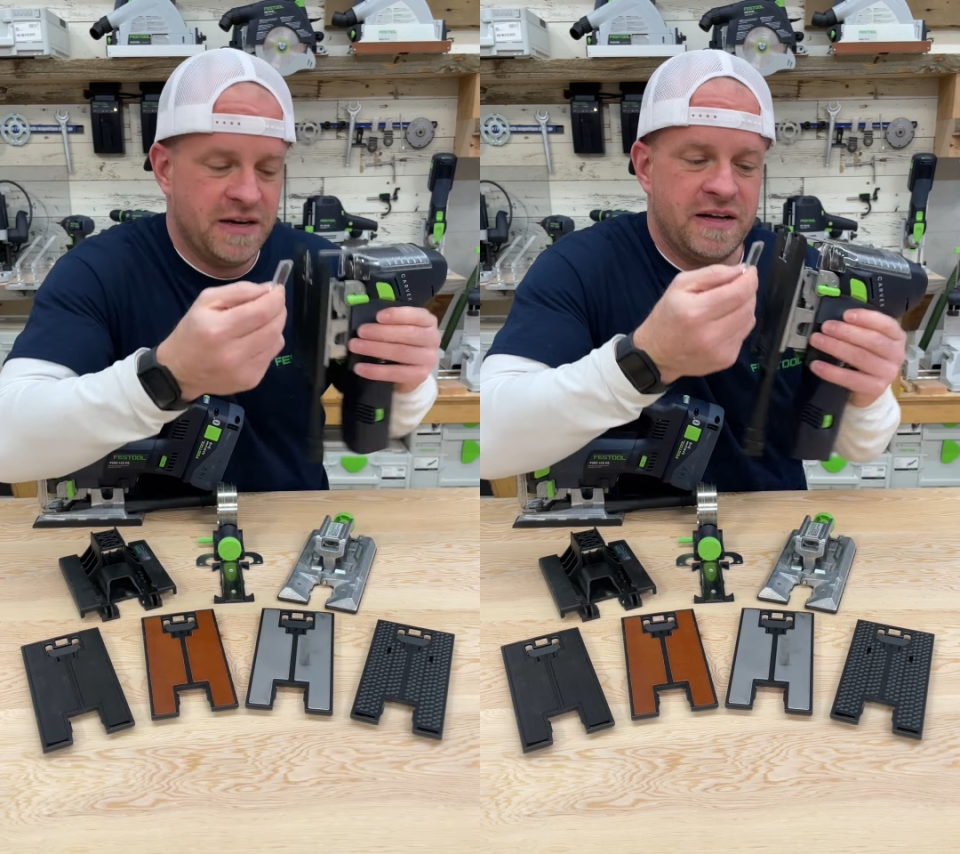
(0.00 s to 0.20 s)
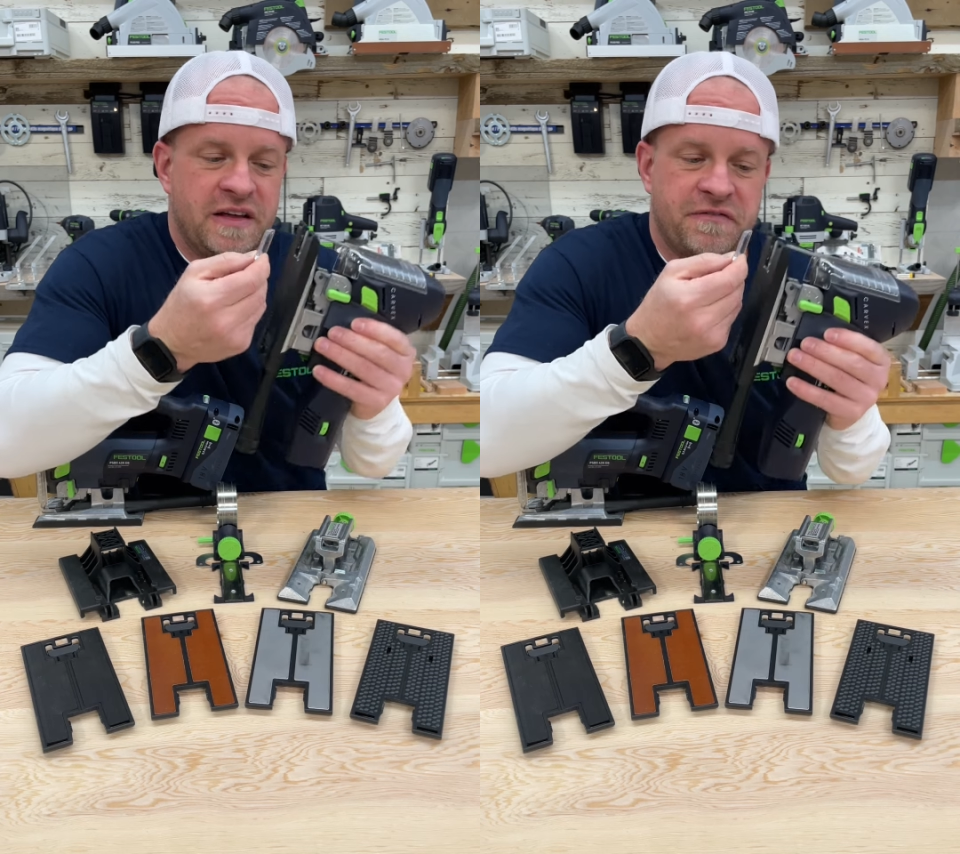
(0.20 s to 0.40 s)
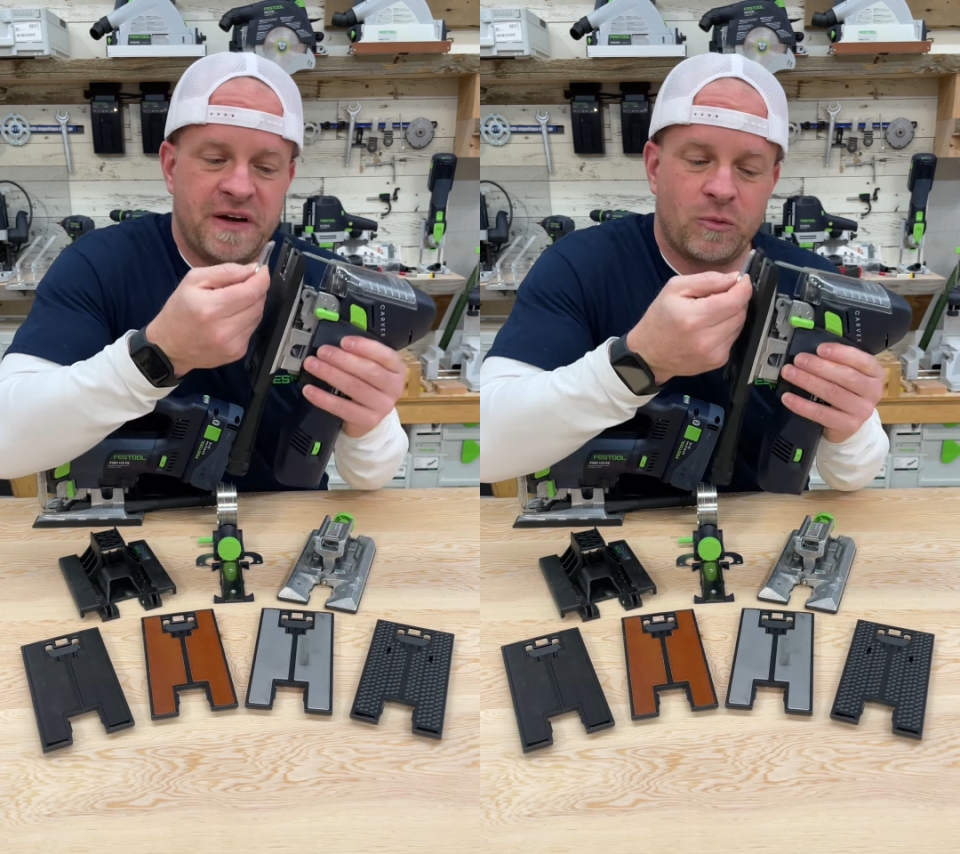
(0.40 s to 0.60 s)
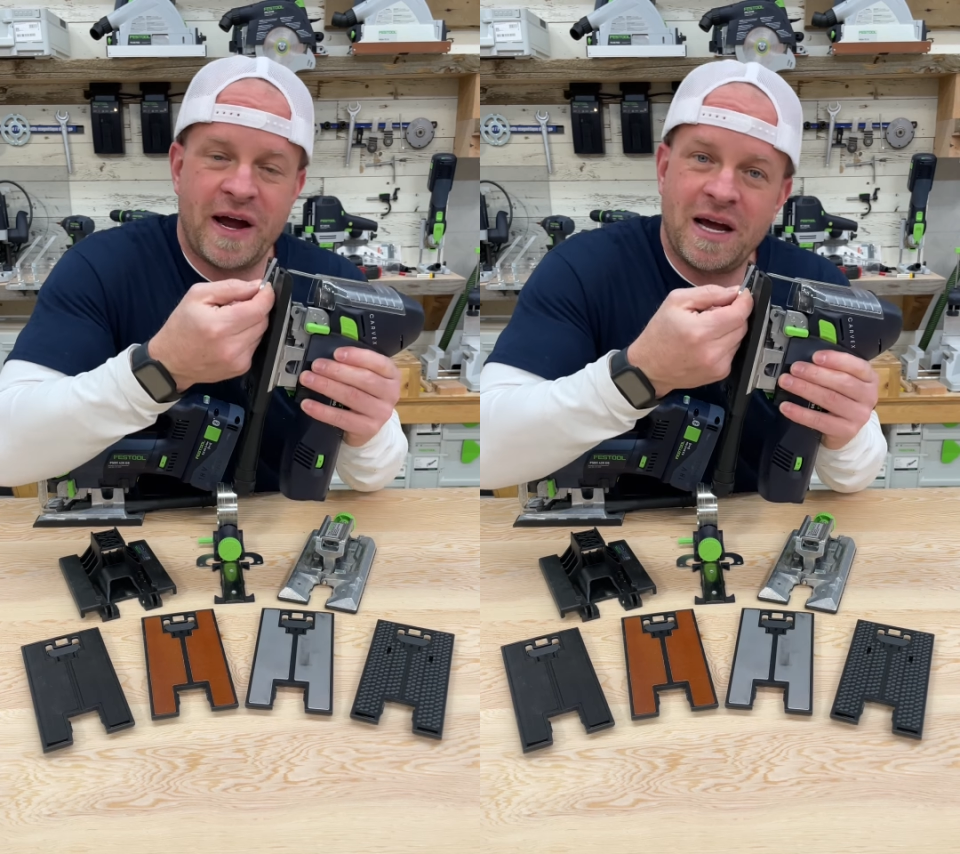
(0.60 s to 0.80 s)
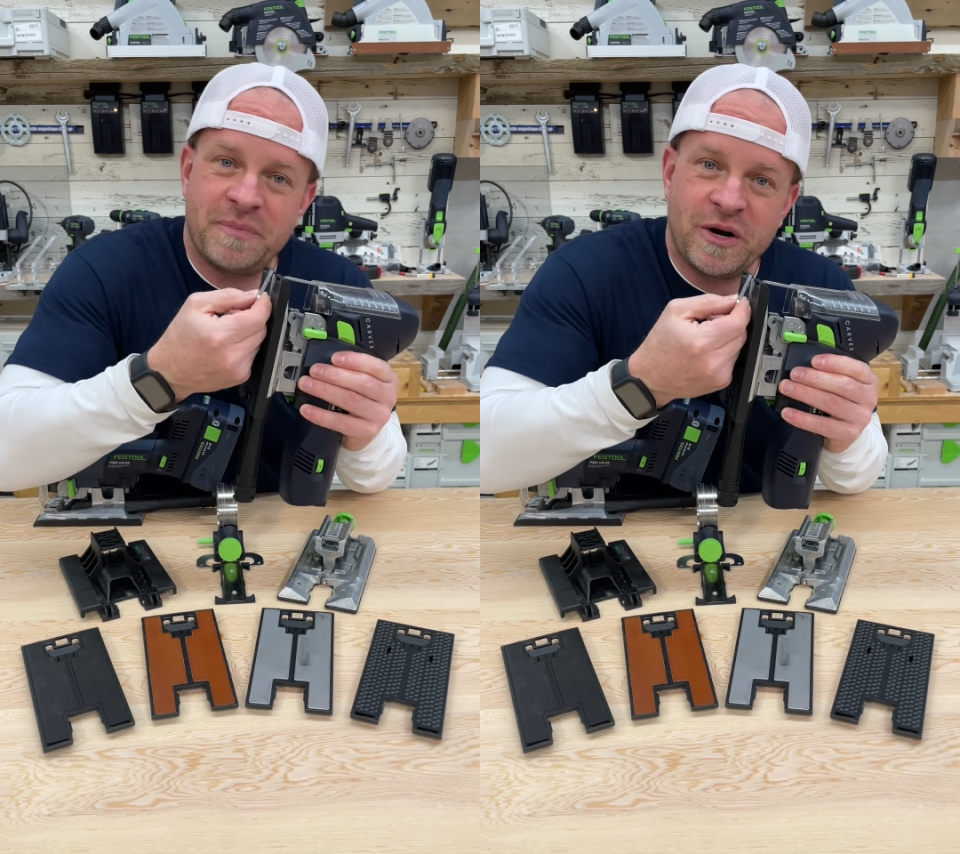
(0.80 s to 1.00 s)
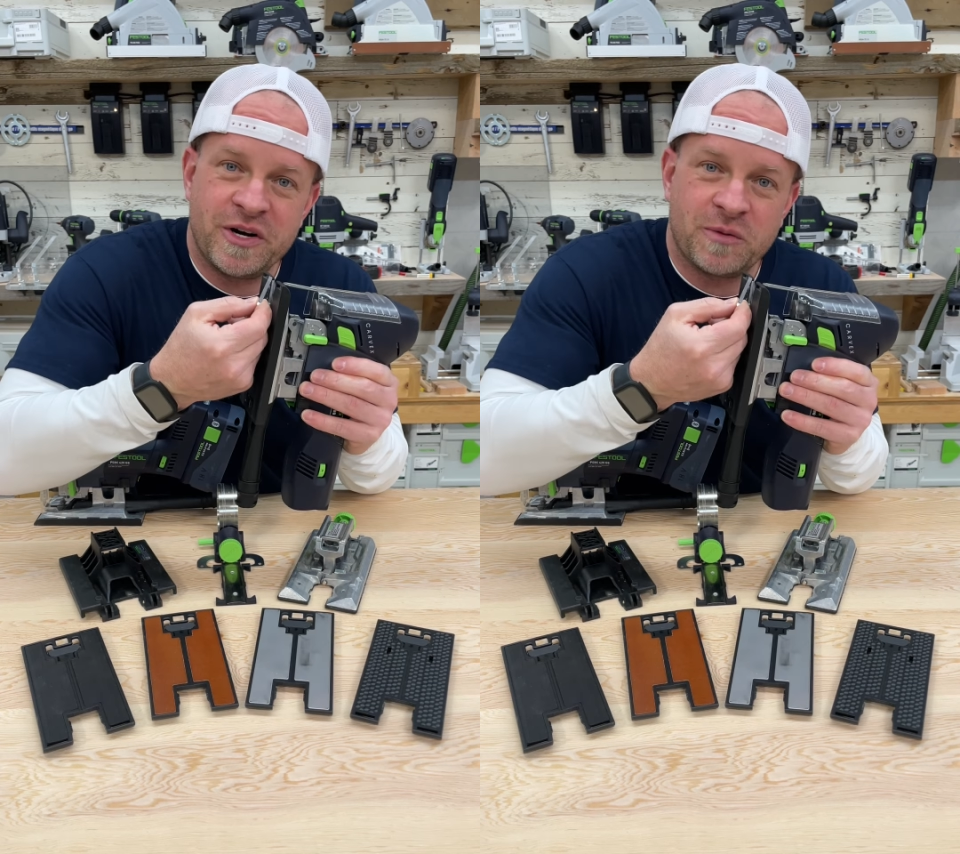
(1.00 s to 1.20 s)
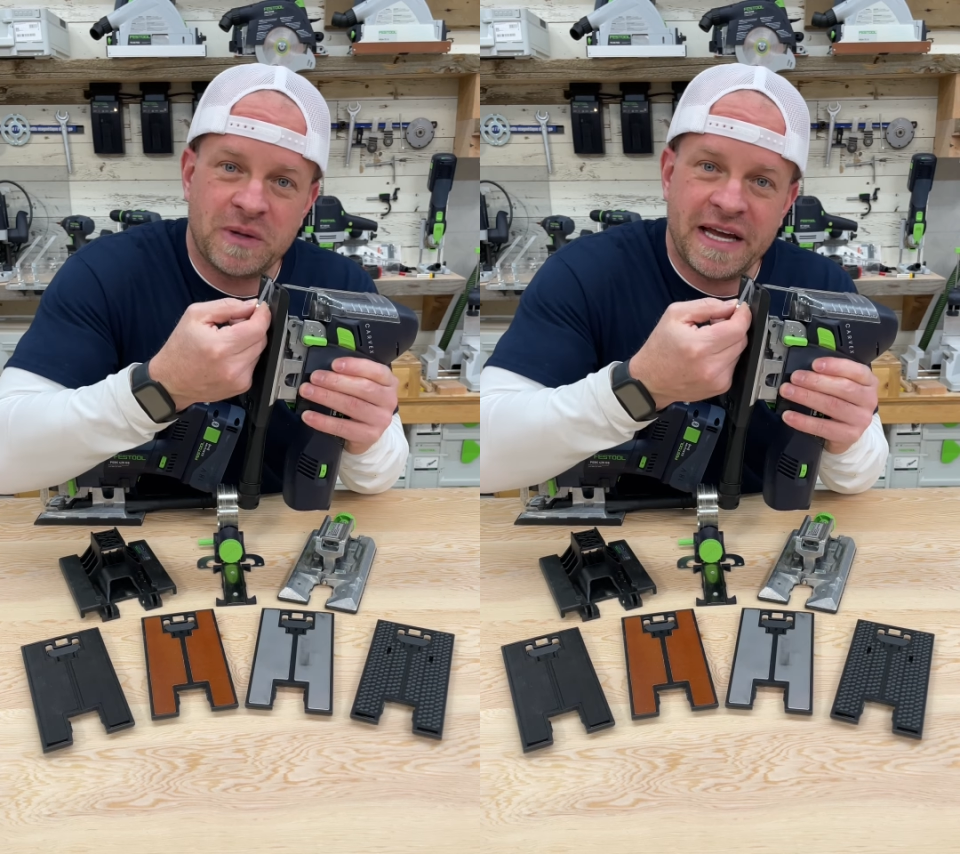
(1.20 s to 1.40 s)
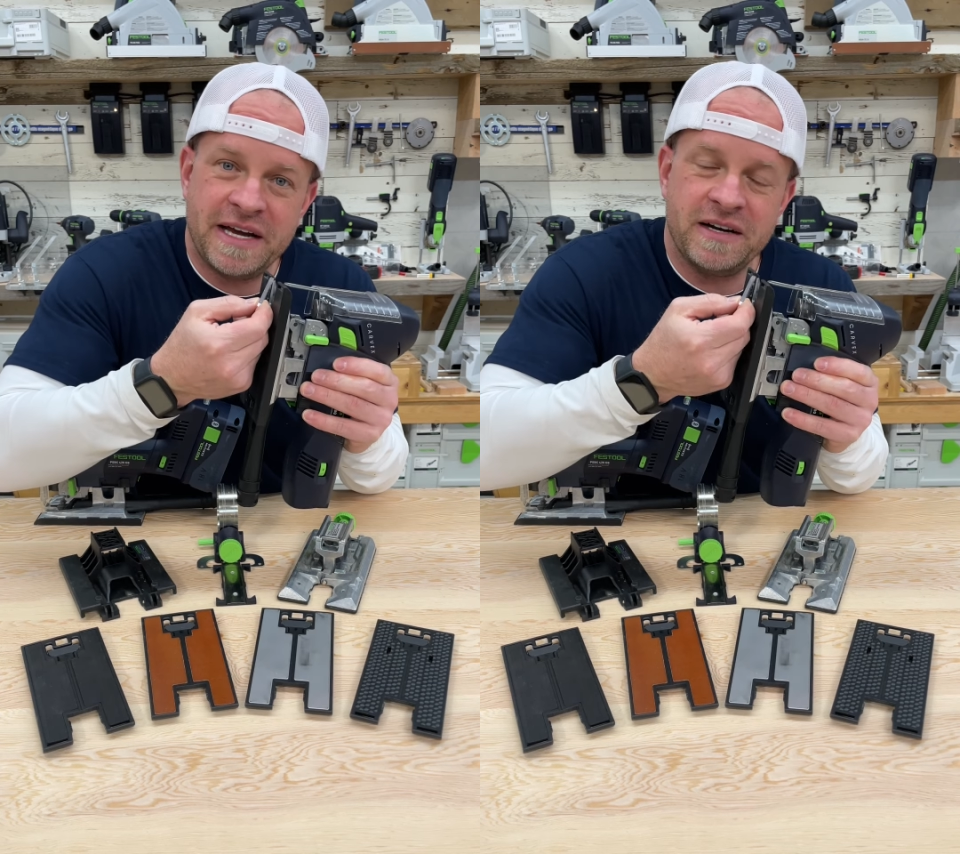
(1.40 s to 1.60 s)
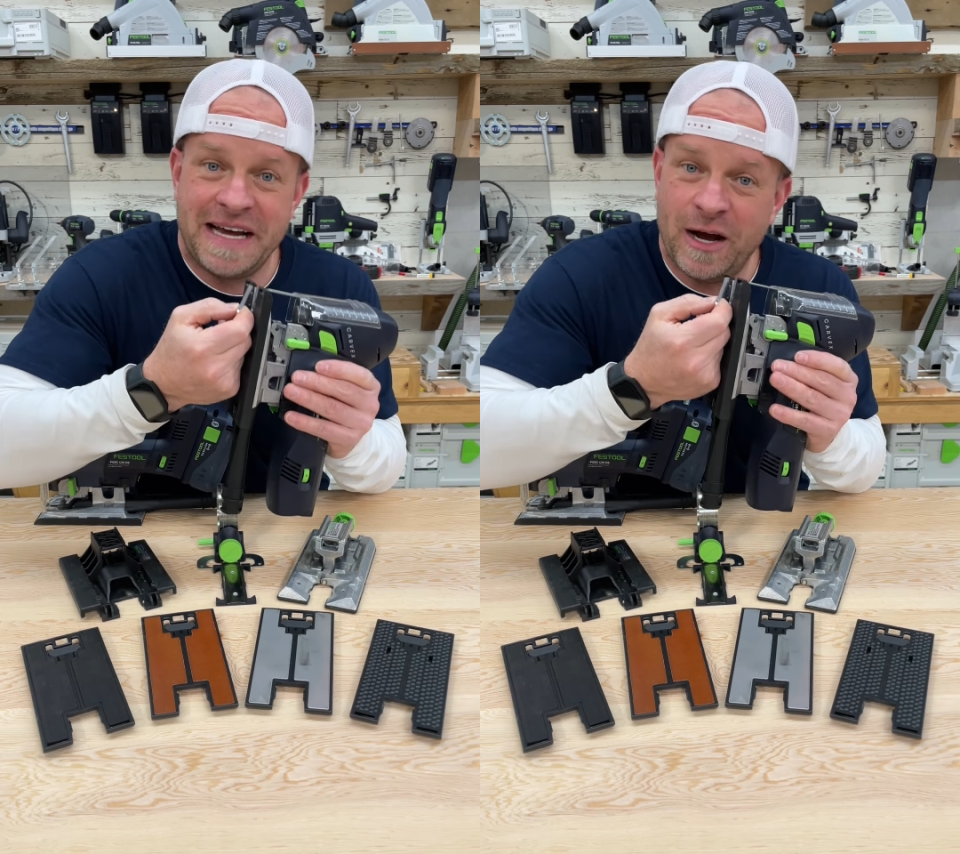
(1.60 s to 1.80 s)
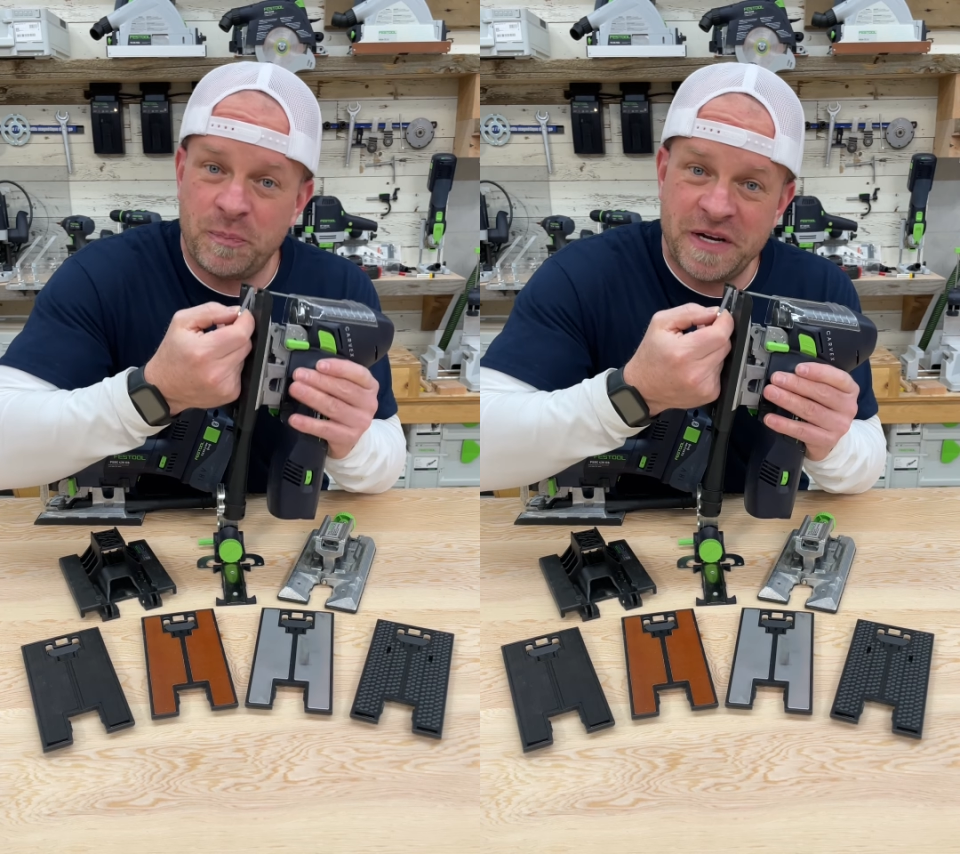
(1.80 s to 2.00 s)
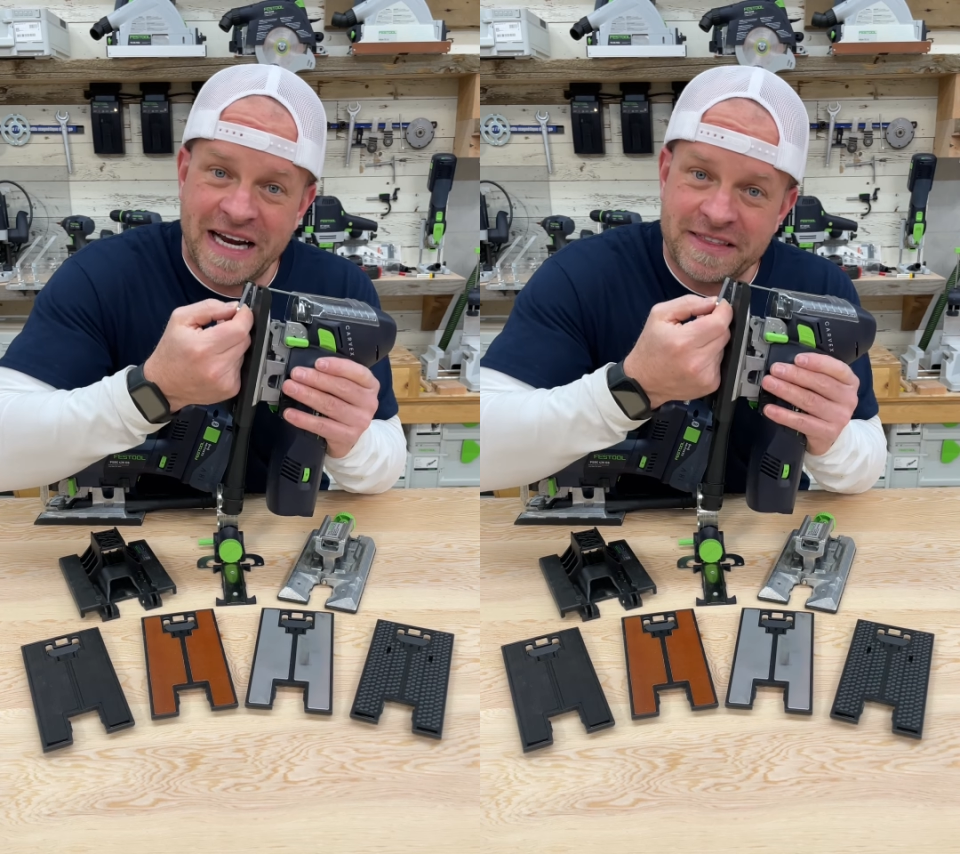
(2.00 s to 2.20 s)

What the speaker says: that fit right up near your blade to help you to get the